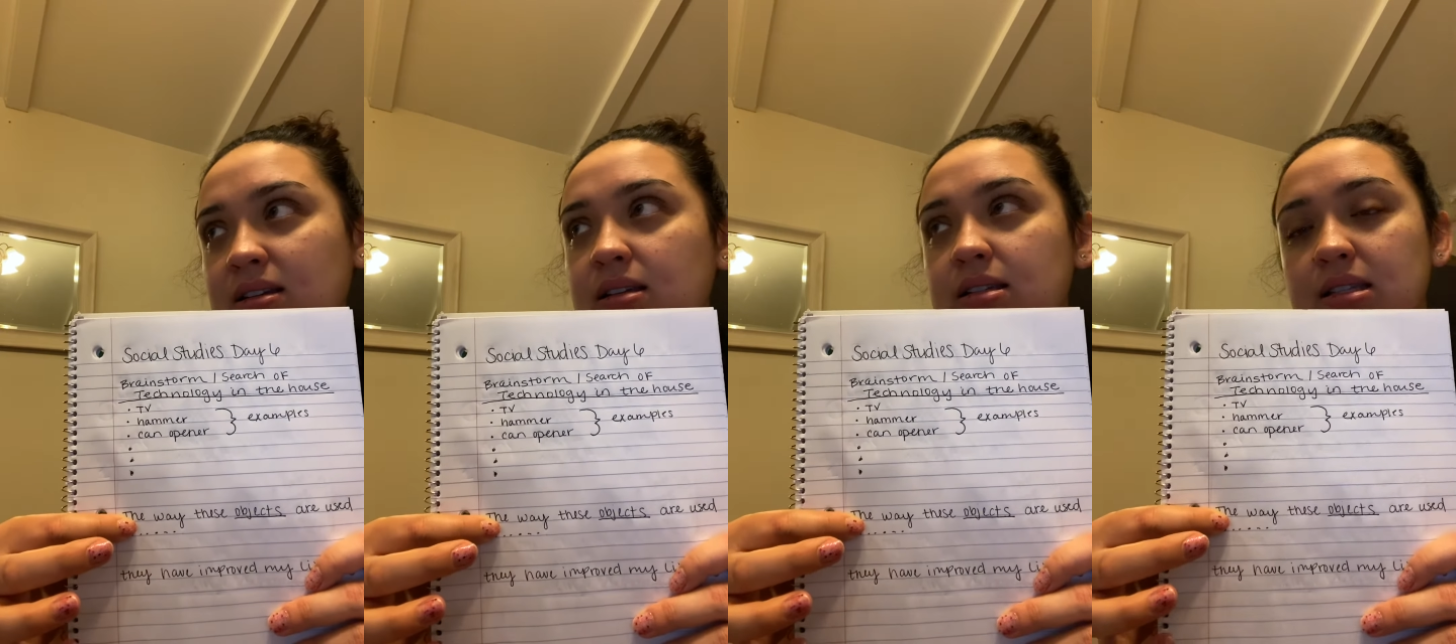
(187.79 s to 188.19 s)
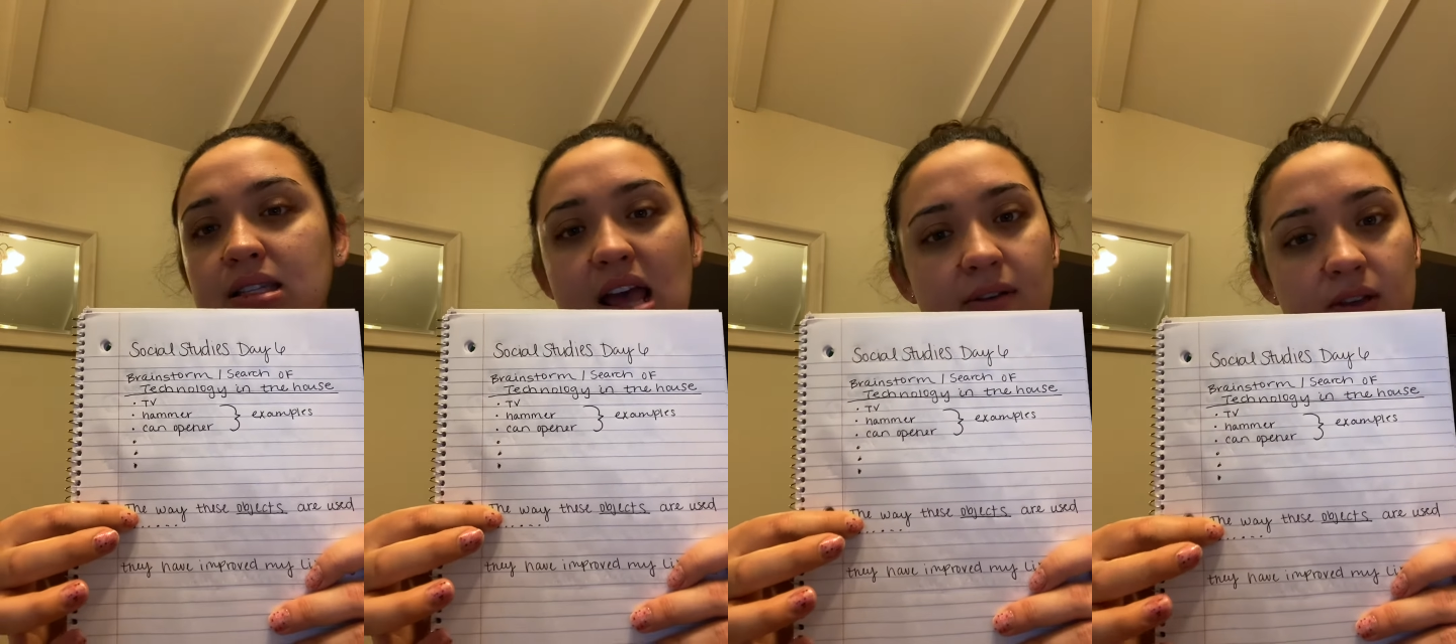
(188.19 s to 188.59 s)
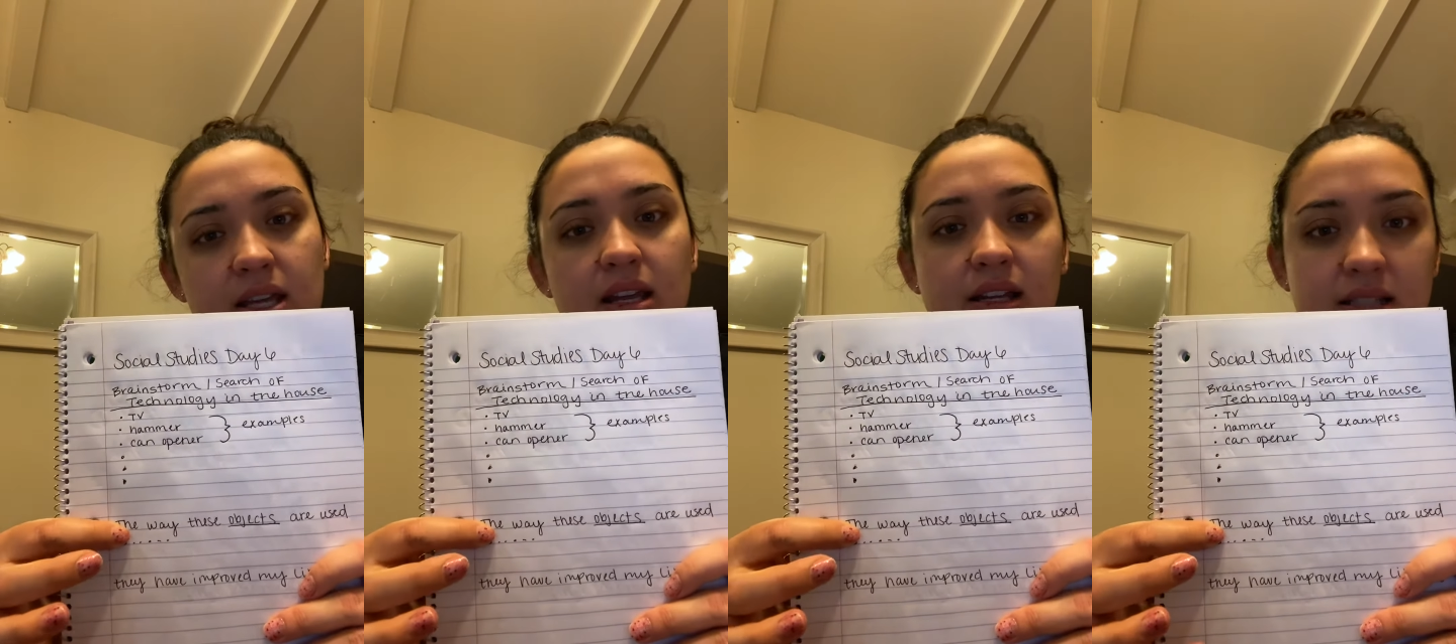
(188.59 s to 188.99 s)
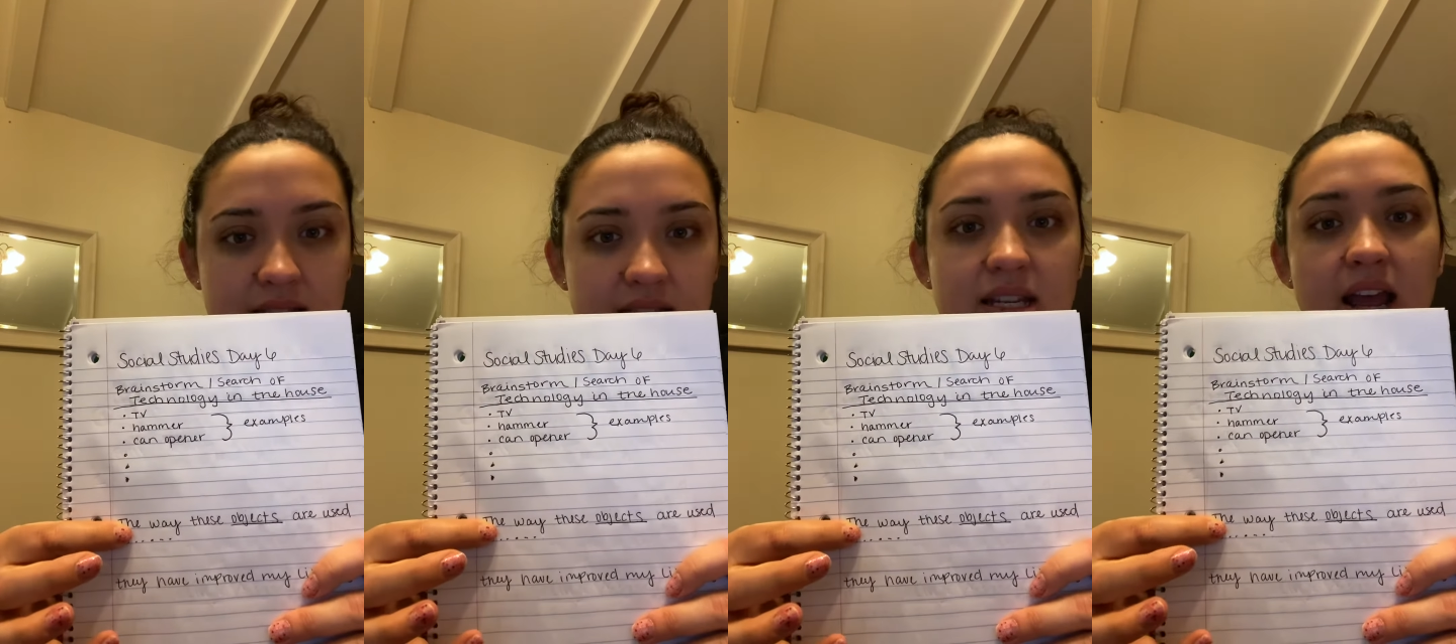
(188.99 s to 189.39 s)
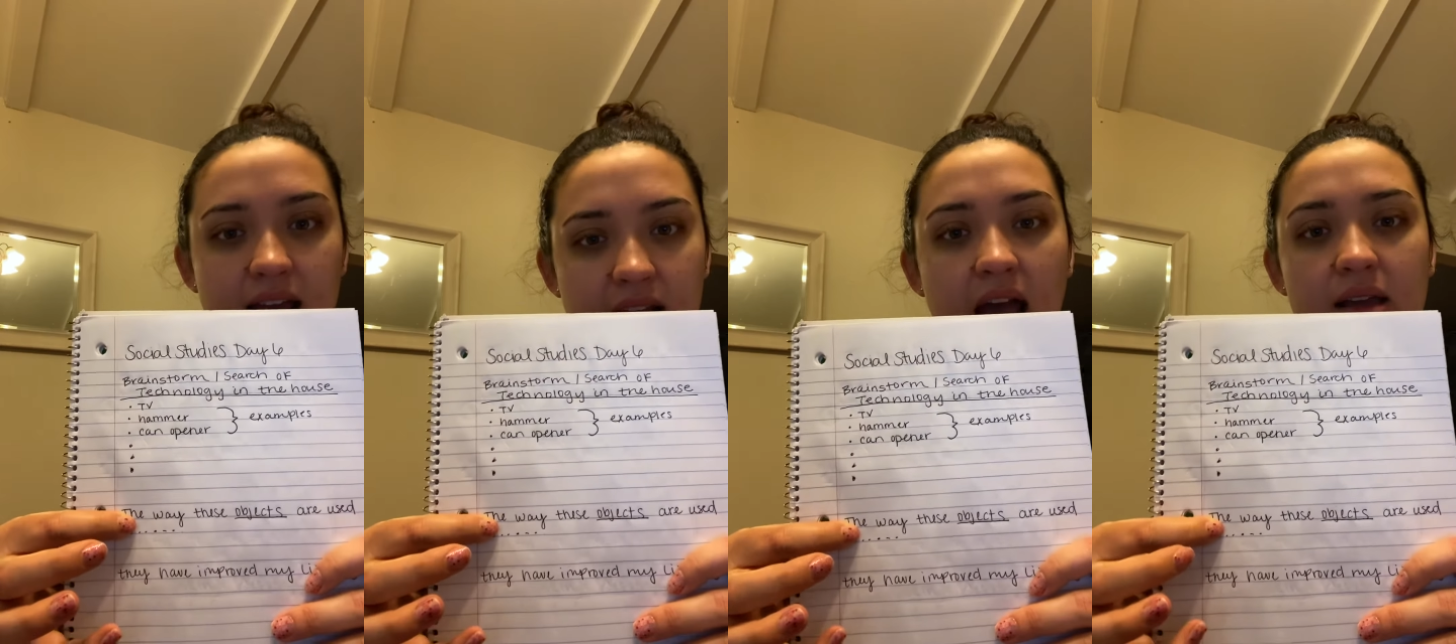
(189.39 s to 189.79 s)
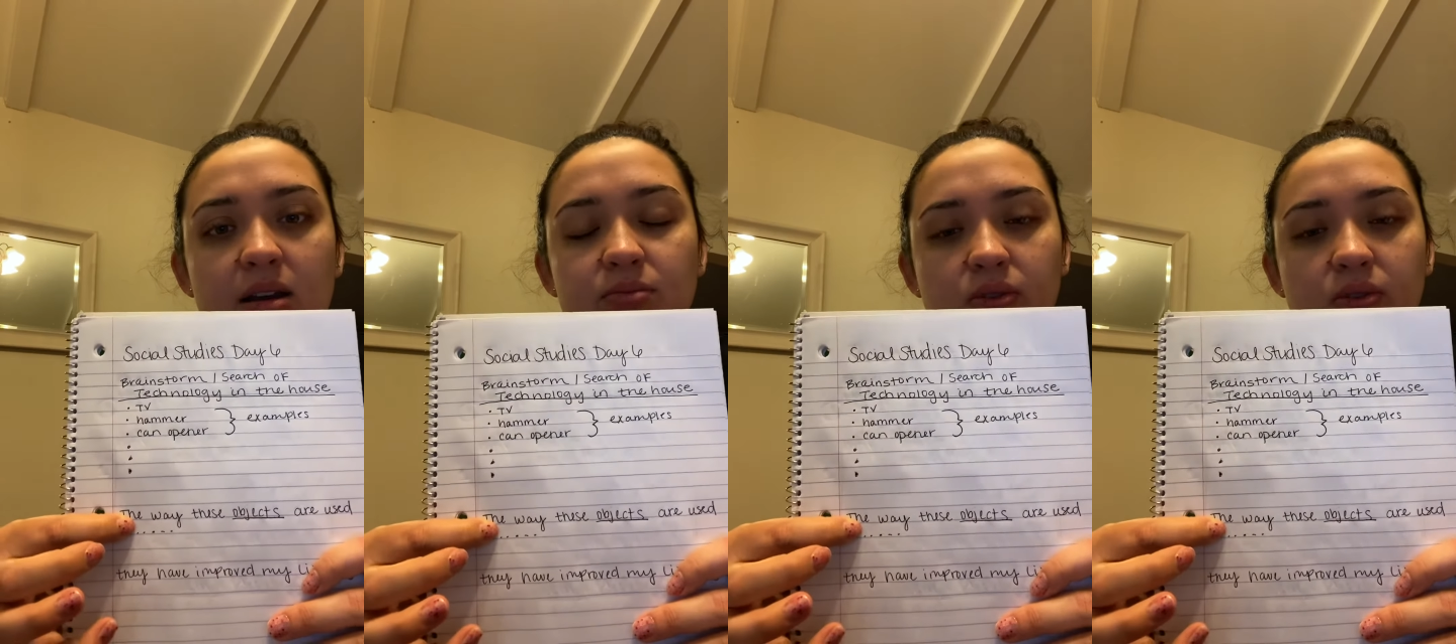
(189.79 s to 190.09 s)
7 to 10 items